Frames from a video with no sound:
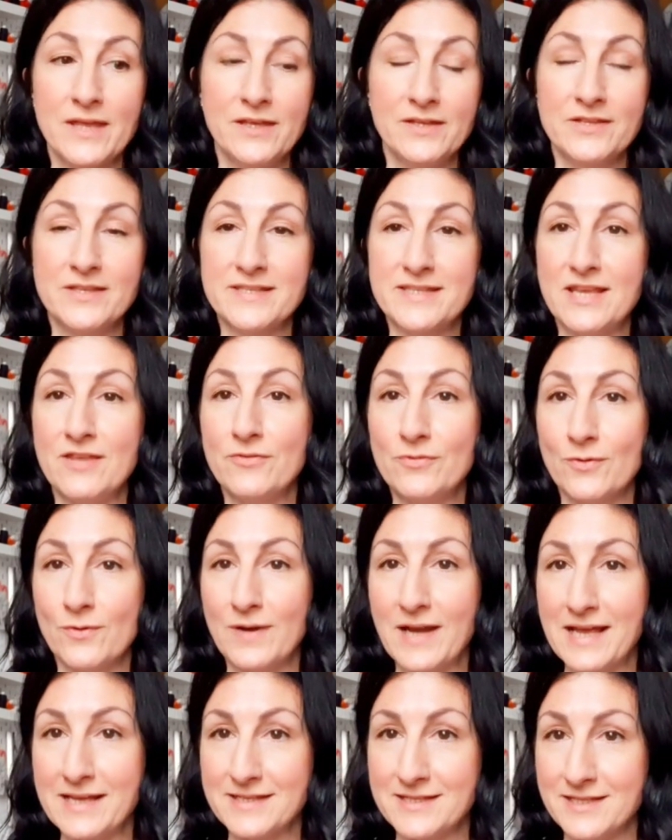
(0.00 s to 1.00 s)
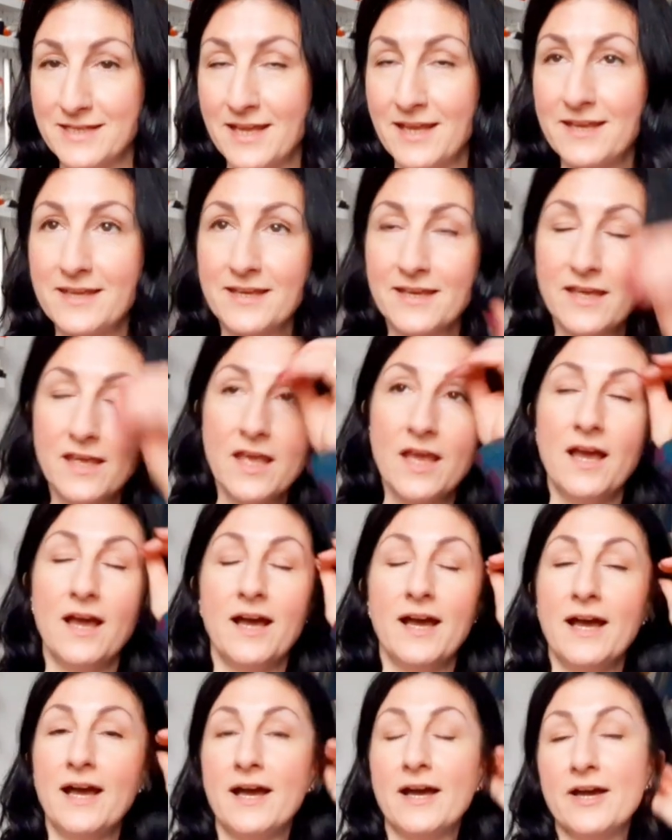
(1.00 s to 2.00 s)
the see-through elastic.
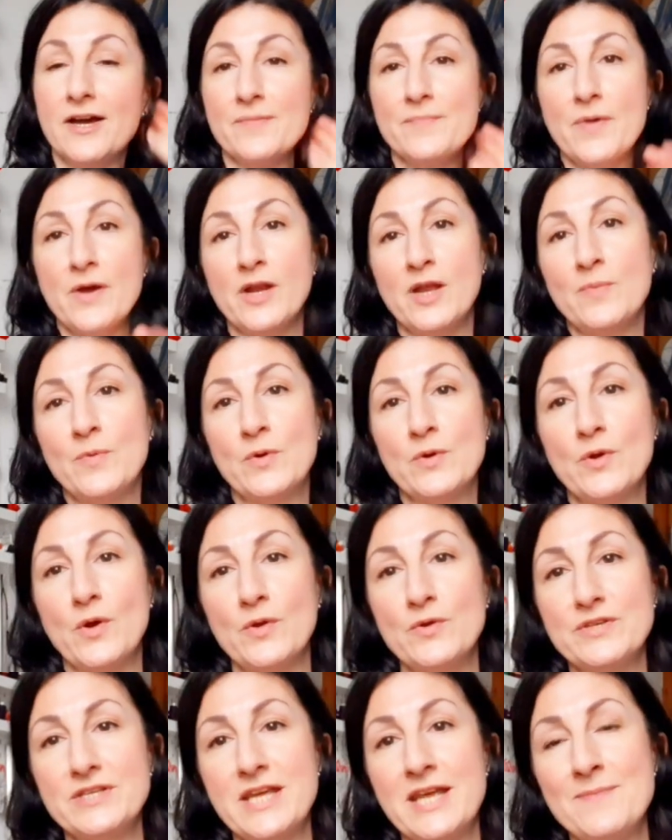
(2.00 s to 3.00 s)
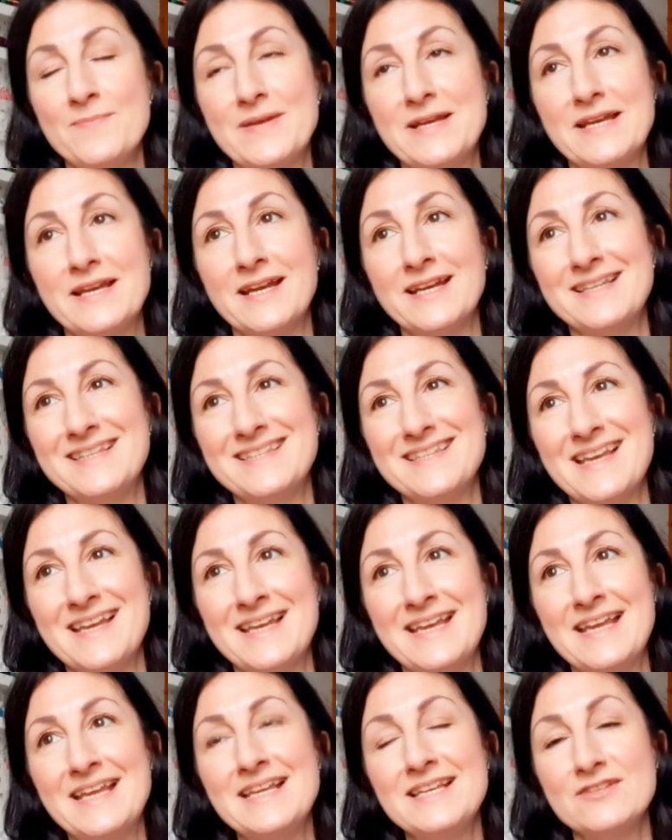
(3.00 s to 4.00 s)
Um, and I put cotton tape in and it, it
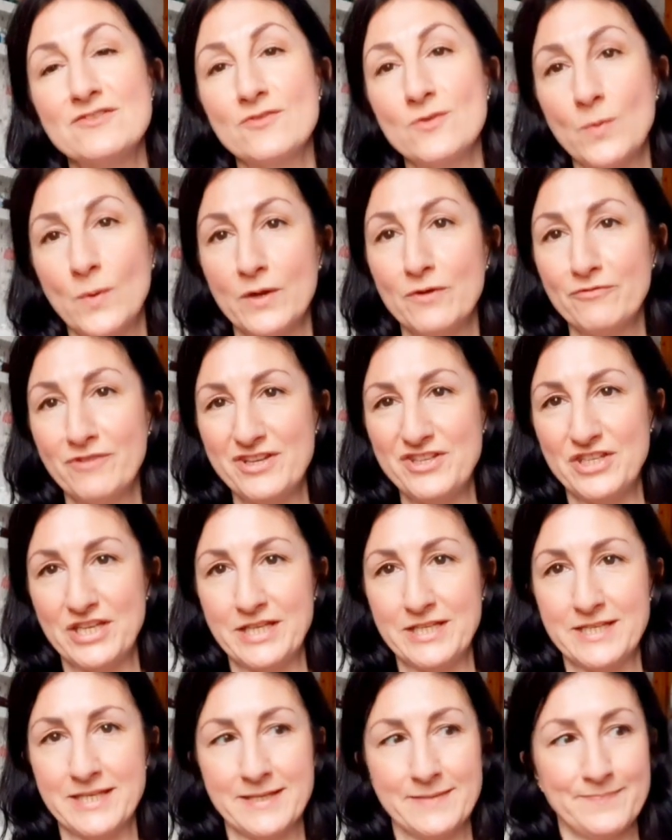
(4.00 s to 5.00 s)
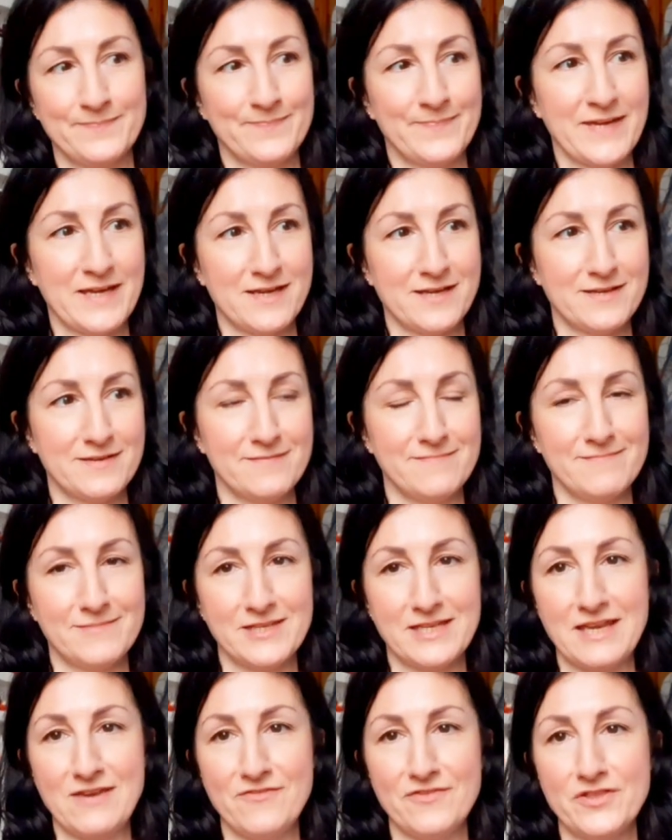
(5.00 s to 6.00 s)
is quite rigid. And
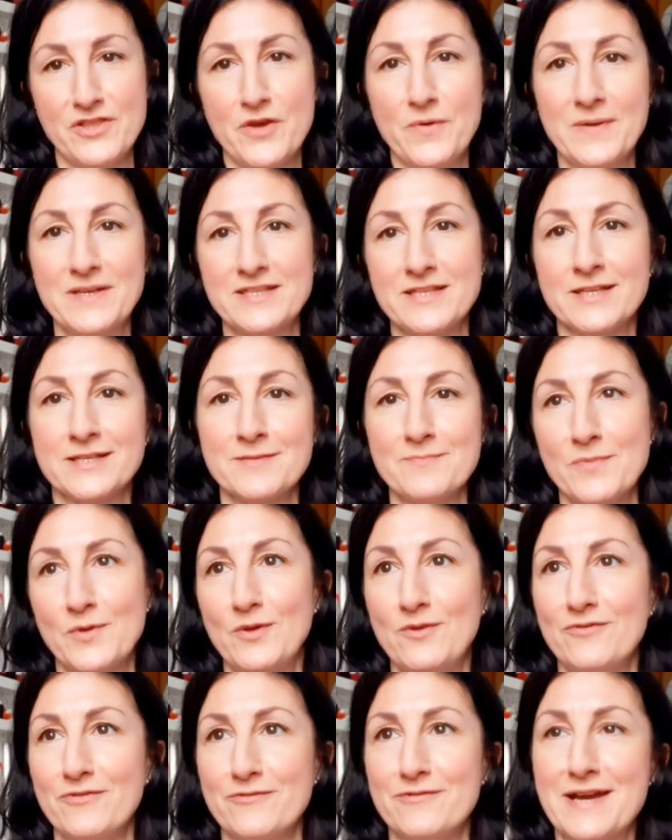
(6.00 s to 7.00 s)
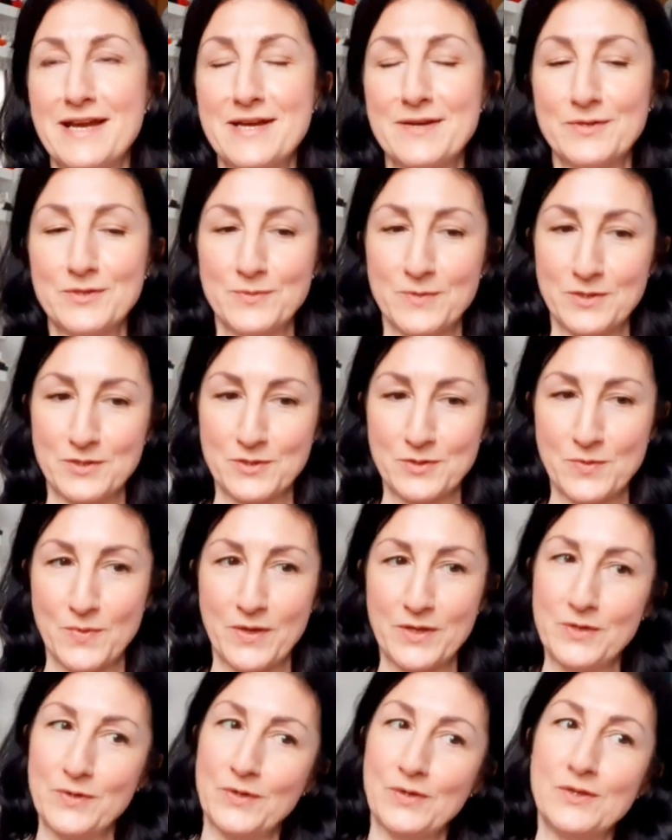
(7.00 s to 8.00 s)
even though it doesn't move around, which is
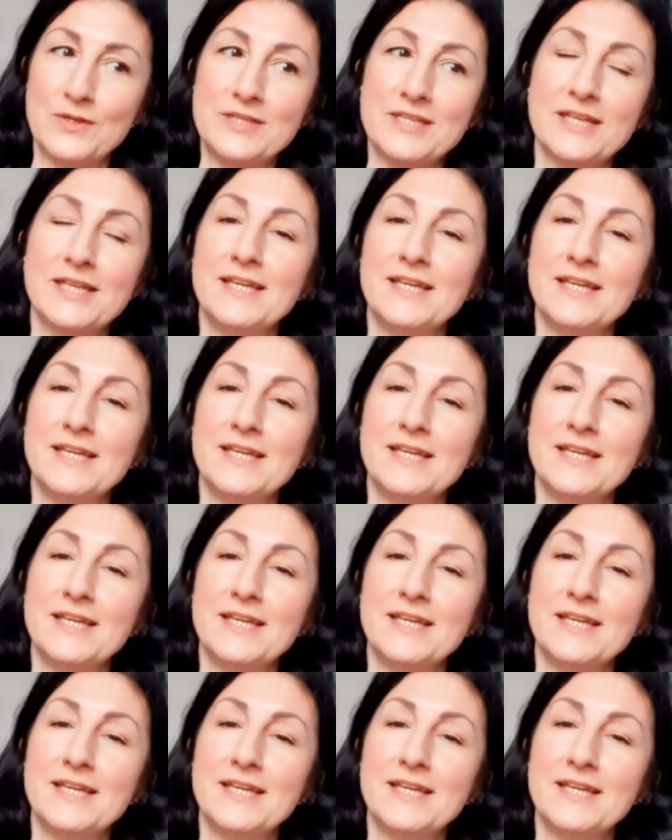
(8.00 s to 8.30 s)
quite good,